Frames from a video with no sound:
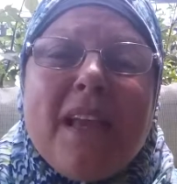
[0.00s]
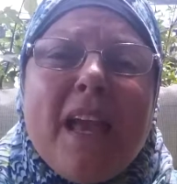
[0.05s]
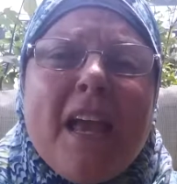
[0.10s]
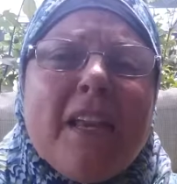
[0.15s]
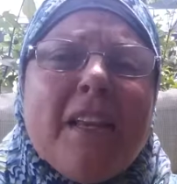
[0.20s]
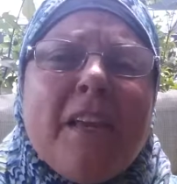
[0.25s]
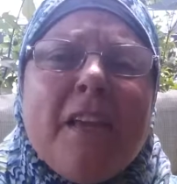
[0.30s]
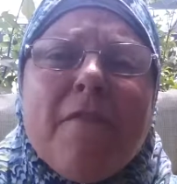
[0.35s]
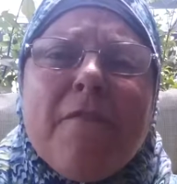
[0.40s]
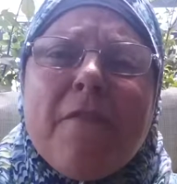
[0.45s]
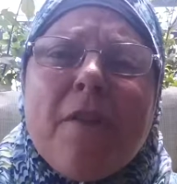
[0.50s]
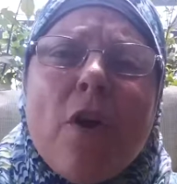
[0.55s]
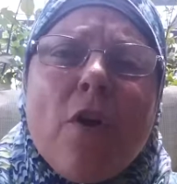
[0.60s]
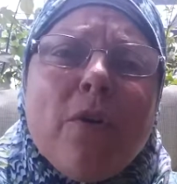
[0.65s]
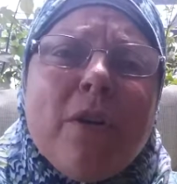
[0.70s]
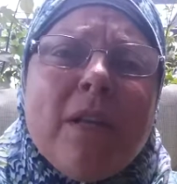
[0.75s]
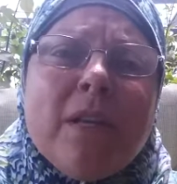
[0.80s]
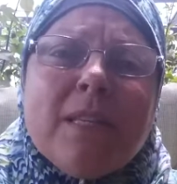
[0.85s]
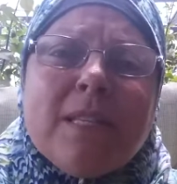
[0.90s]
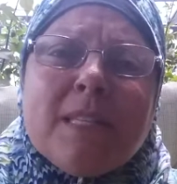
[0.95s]
and if
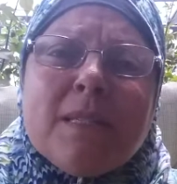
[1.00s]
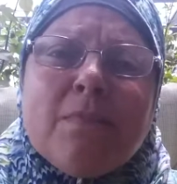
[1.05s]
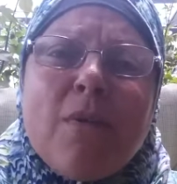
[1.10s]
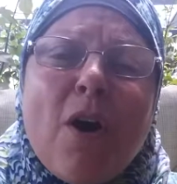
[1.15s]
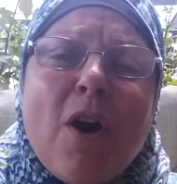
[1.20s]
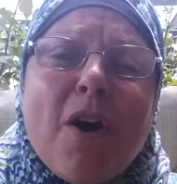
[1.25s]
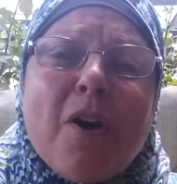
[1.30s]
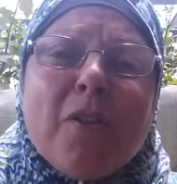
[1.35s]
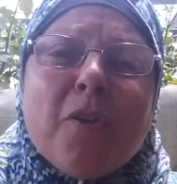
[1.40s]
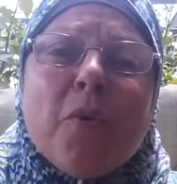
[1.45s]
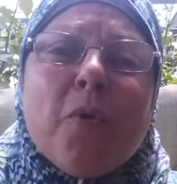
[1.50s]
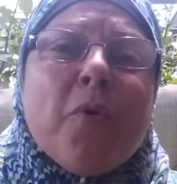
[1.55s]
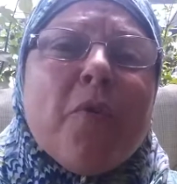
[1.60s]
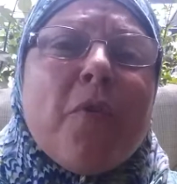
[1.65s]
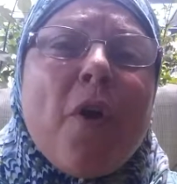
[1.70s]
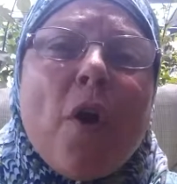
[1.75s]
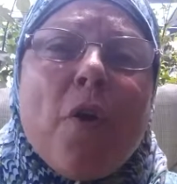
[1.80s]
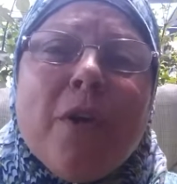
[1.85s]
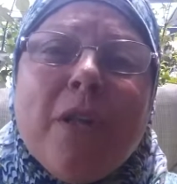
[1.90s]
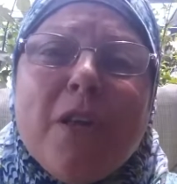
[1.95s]
only a smile or
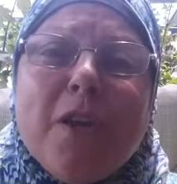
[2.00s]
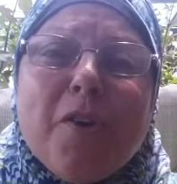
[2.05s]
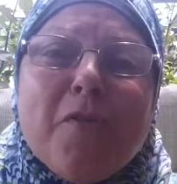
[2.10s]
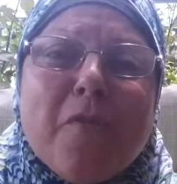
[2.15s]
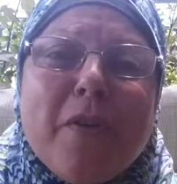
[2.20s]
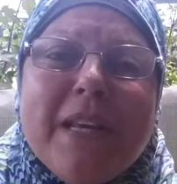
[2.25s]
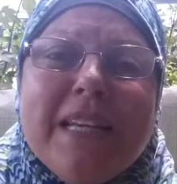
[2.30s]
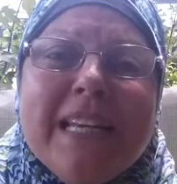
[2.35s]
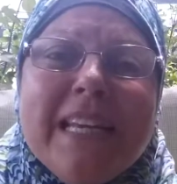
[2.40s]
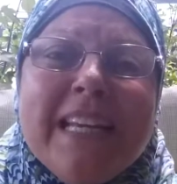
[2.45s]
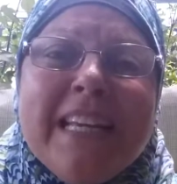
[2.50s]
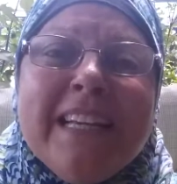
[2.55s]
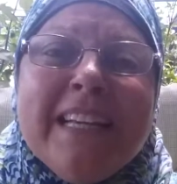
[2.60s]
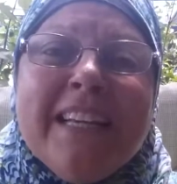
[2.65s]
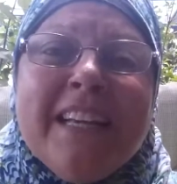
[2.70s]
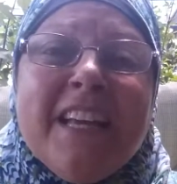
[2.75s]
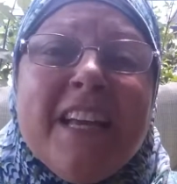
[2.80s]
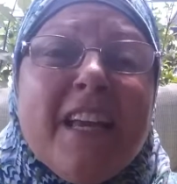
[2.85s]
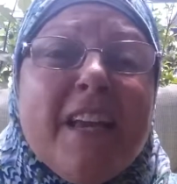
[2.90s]
if only a greeting,